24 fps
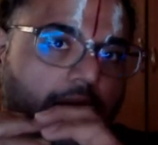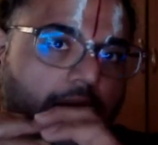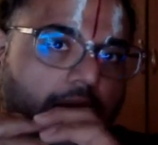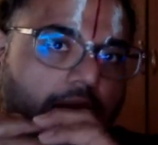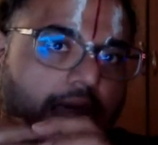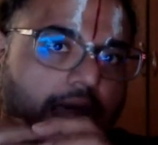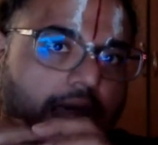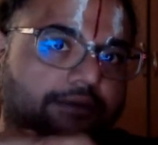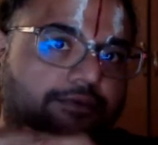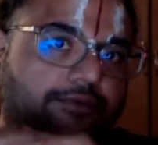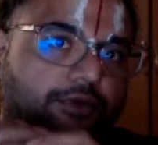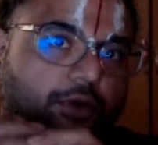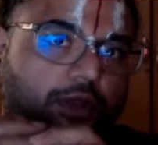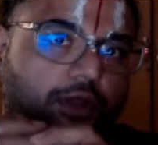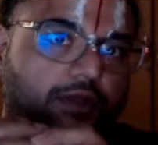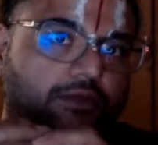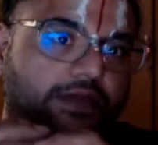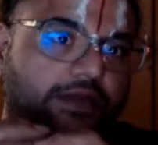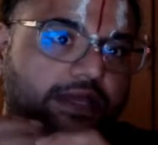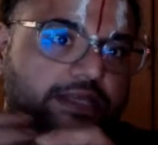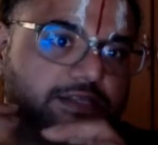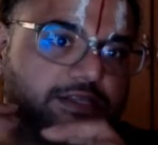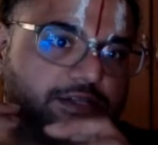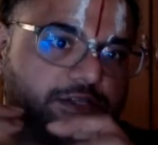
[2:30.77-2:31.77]
I've
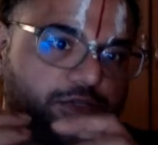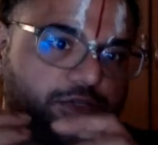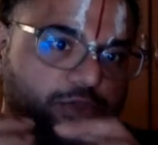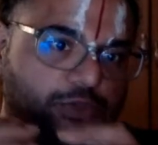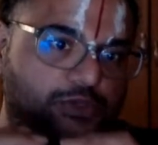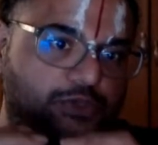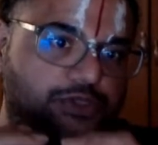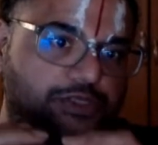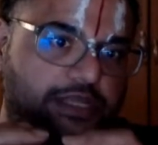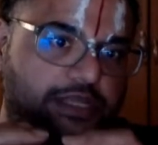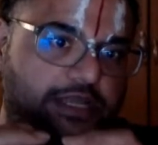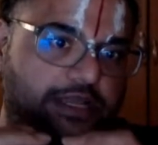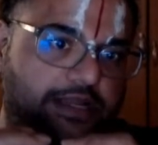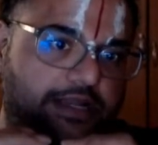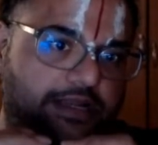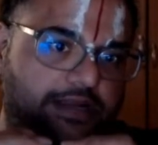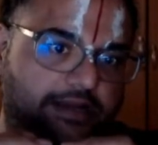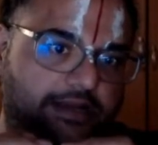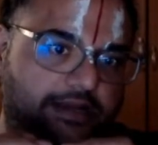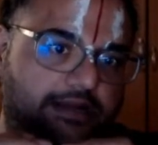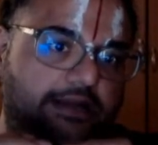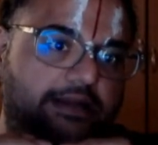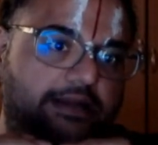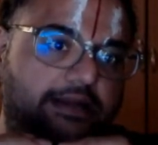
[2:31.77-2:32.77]
always
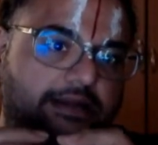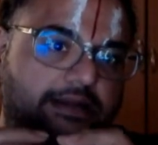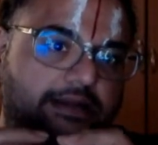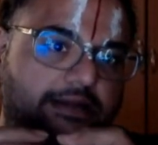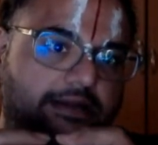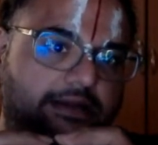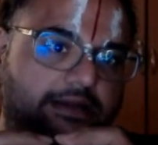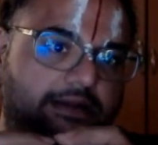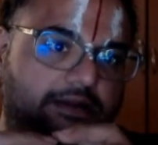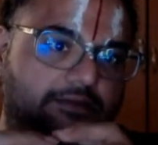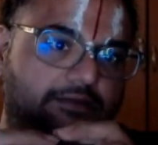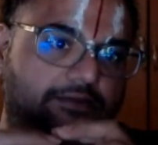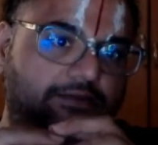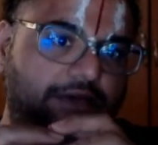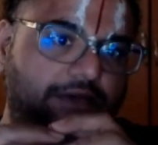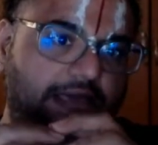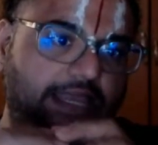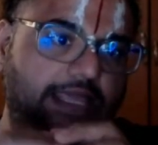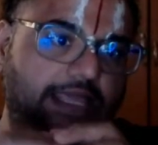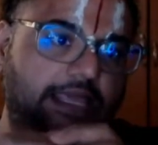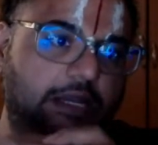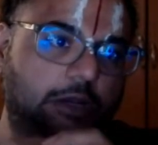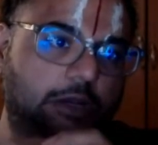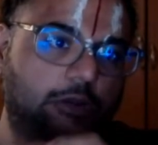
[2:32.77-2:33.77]
associated
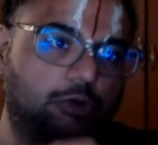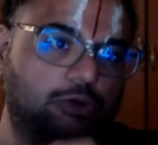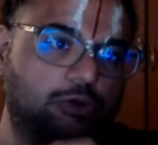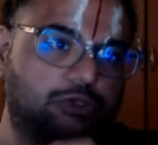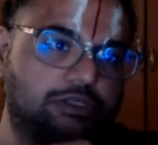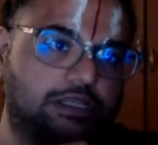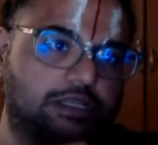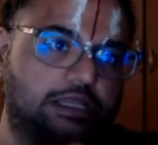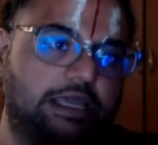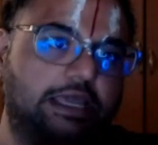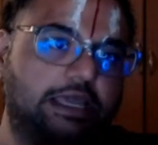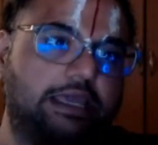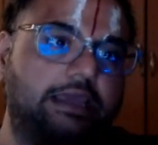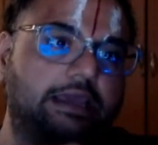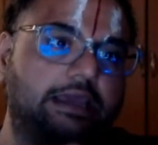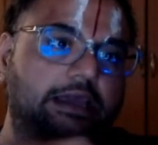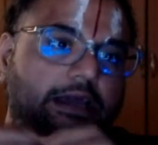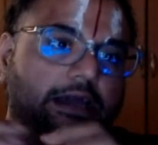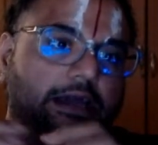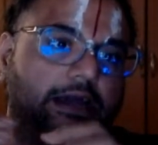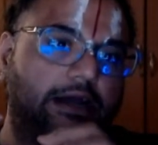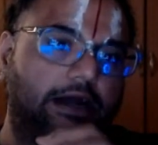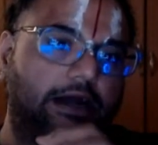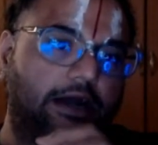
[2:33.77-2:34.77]
very closely
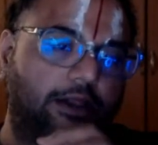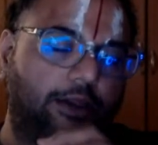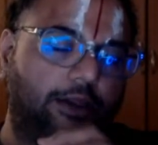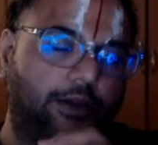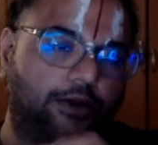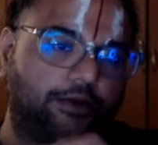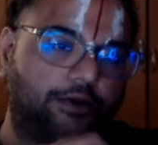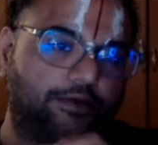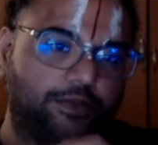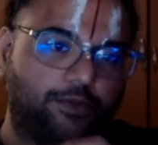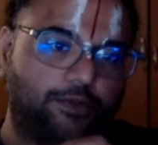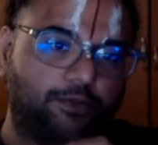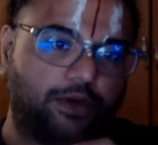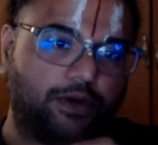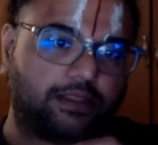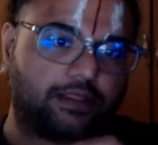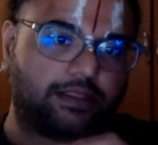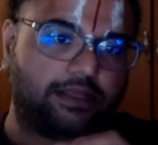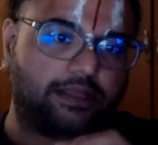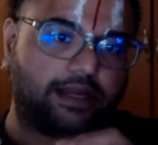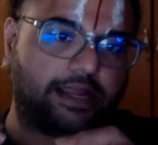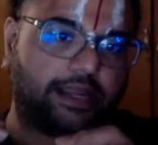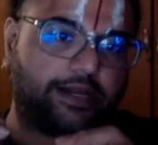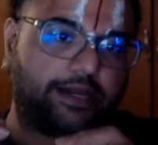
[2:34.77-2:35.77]
a lot of the
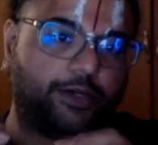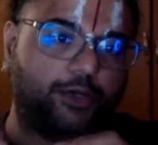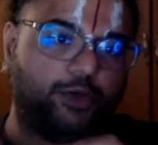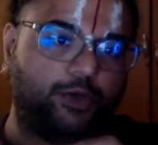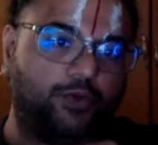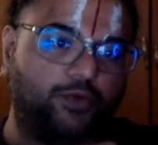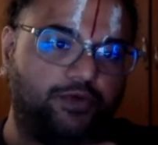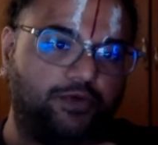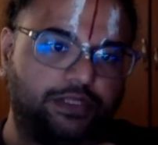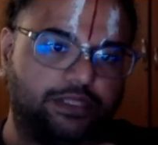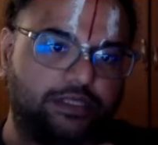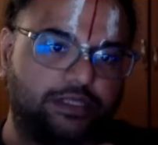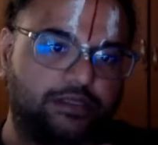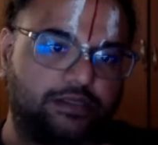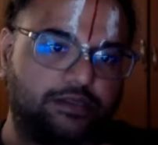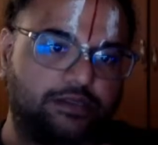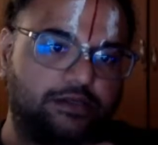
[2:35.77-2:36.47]
work that I do with